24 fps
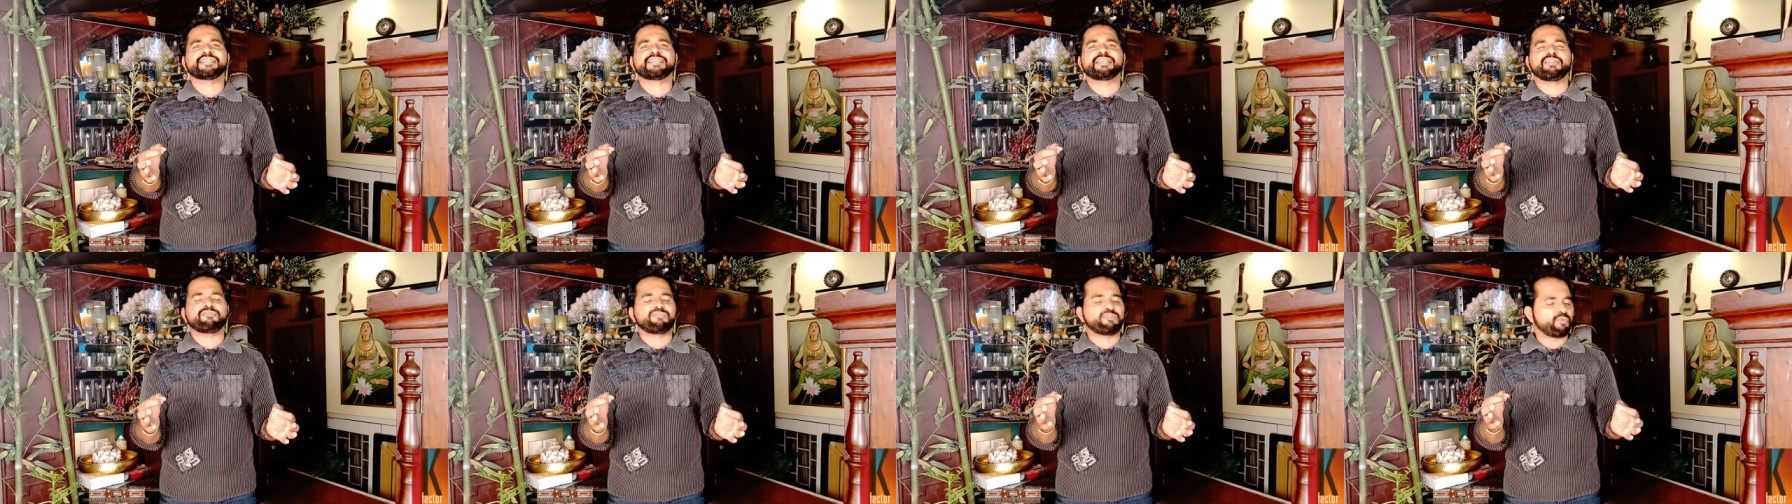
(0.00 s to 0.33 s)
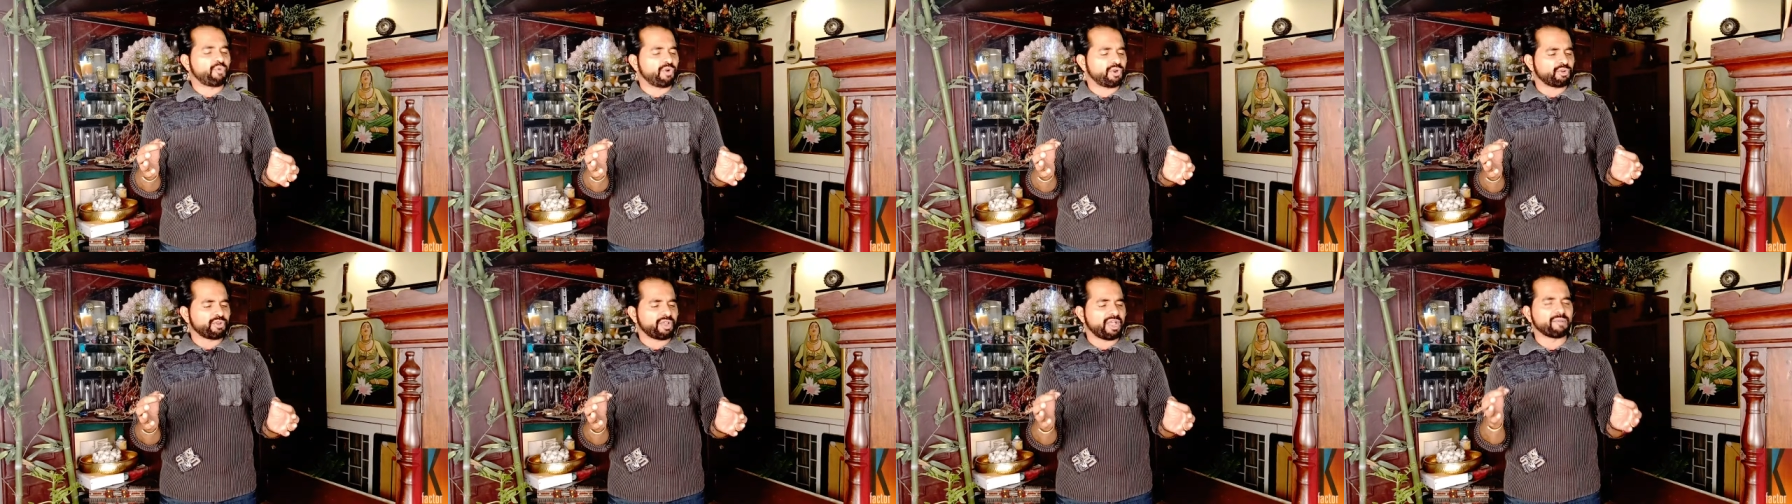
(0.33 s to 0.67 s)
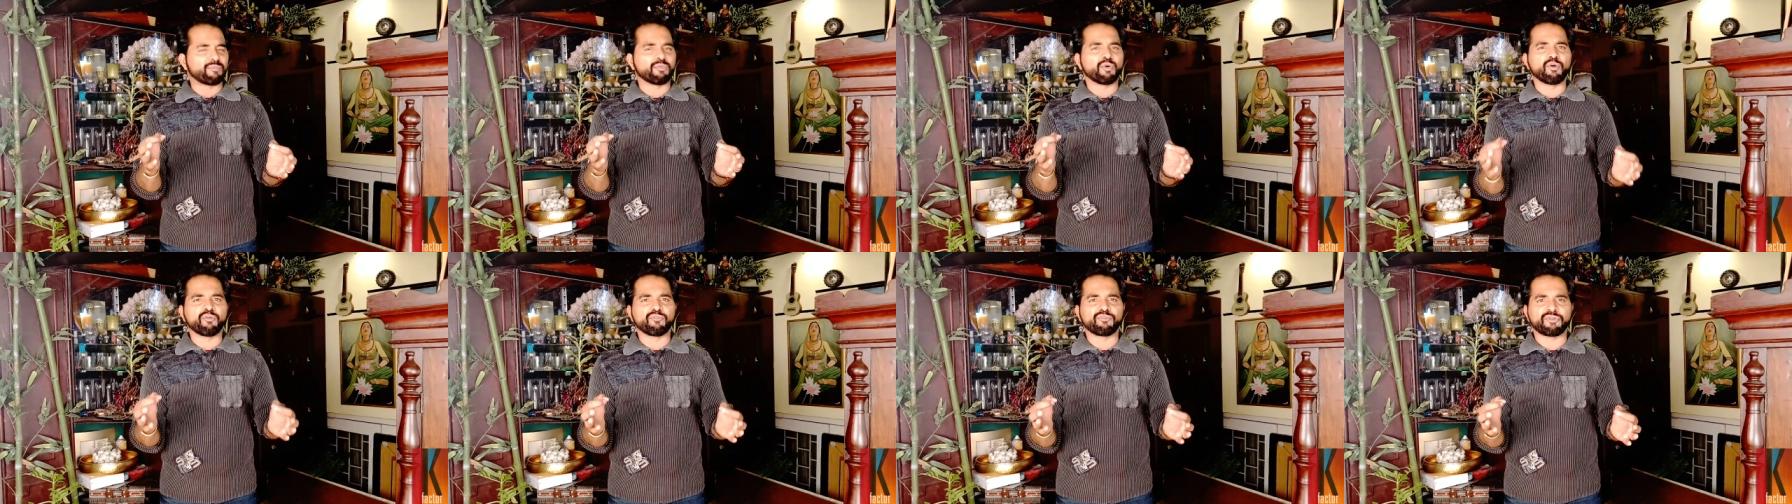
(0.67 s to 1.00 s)
if you want to
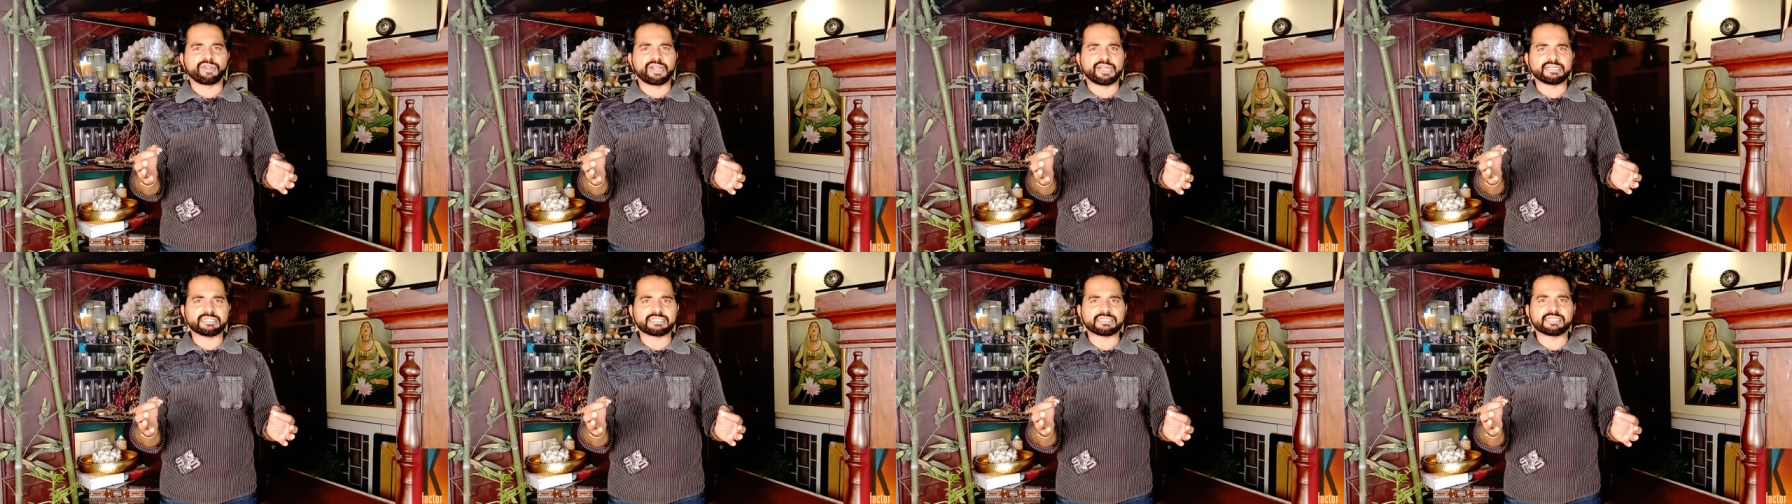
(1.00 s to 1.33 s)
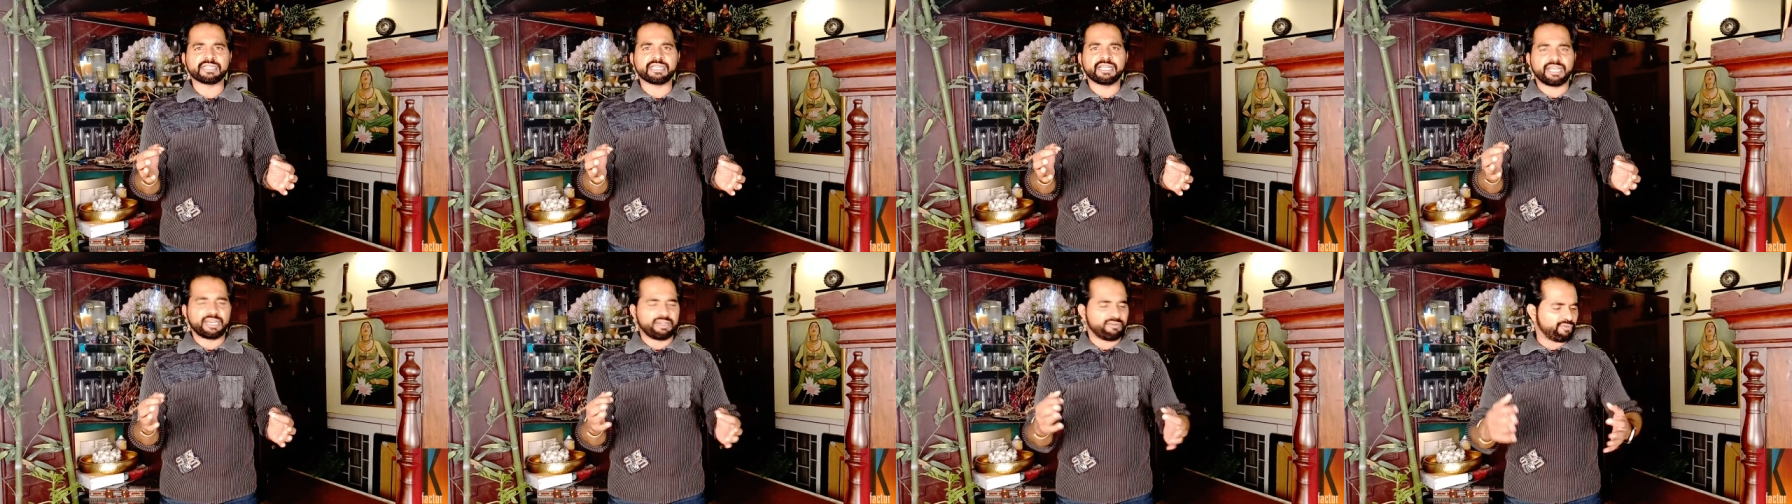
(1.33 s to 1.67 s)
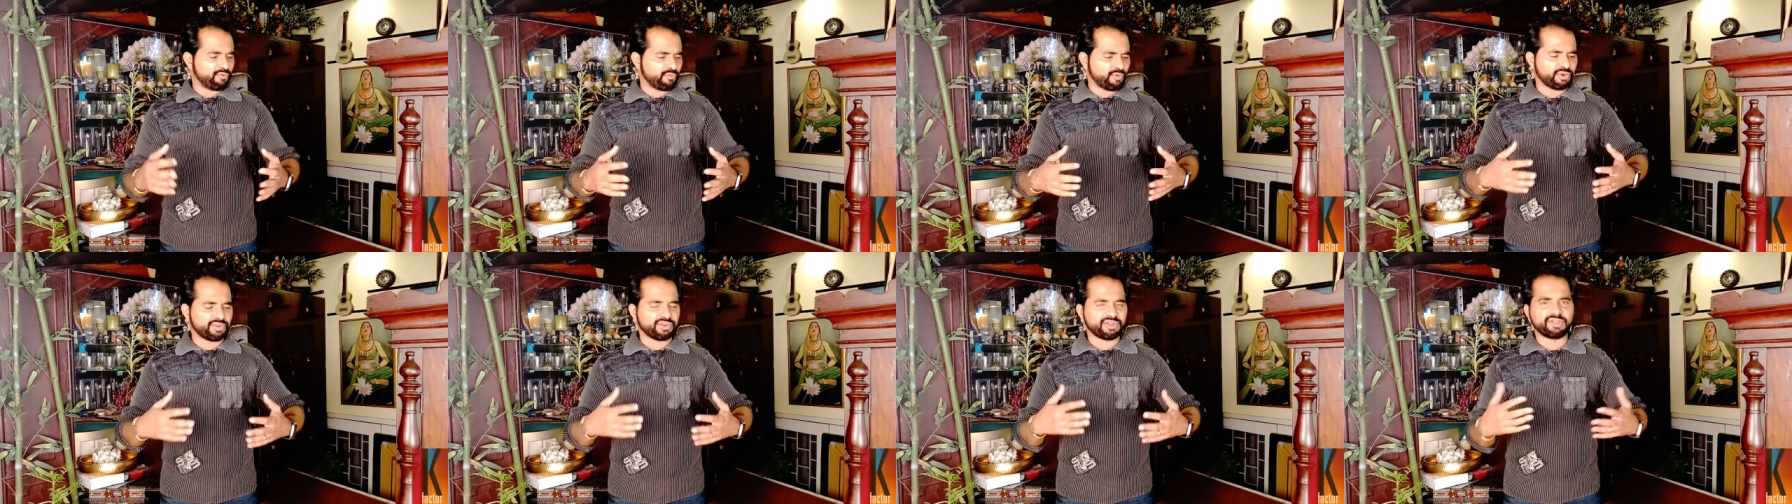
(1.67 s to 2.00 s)
have more friends, and if
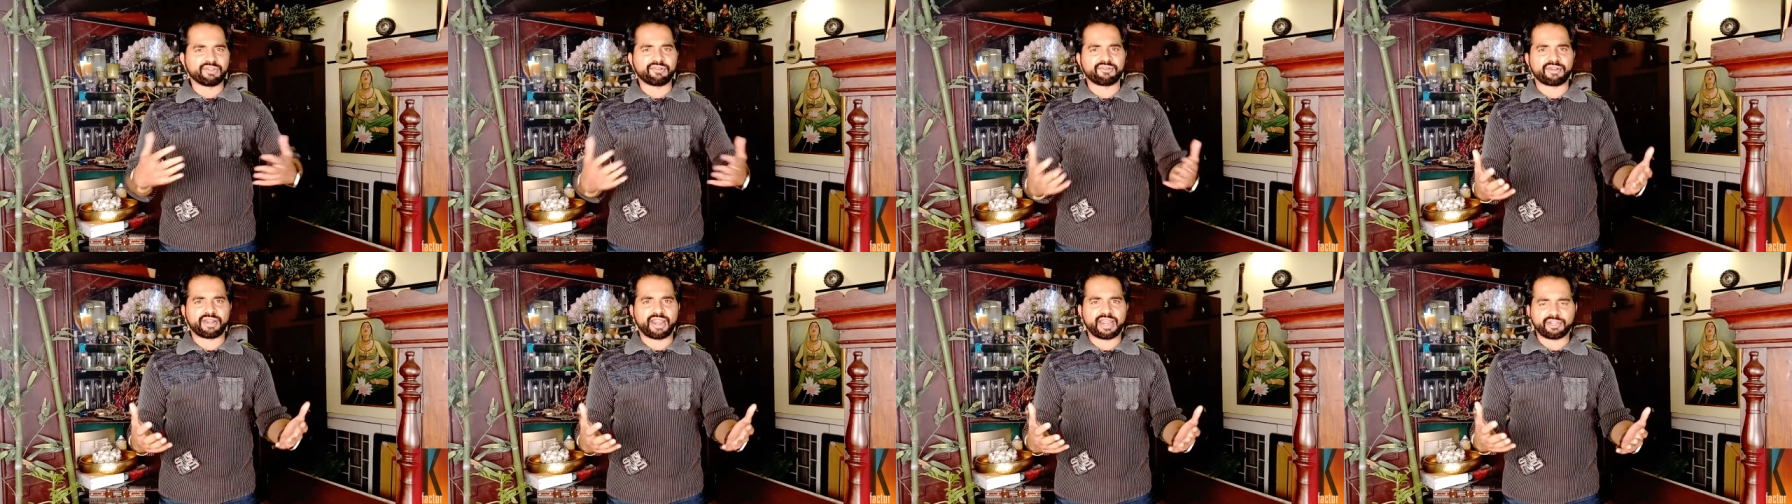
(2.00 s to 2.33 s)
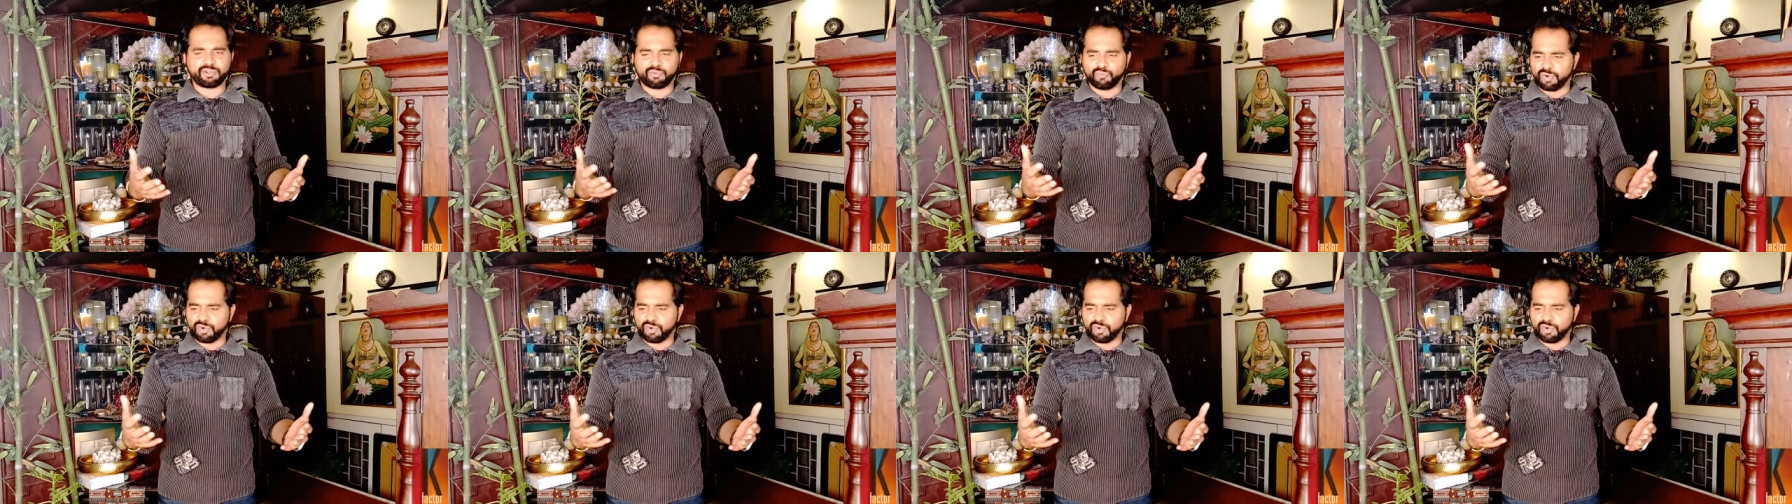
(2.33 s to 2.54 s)
you want to interact,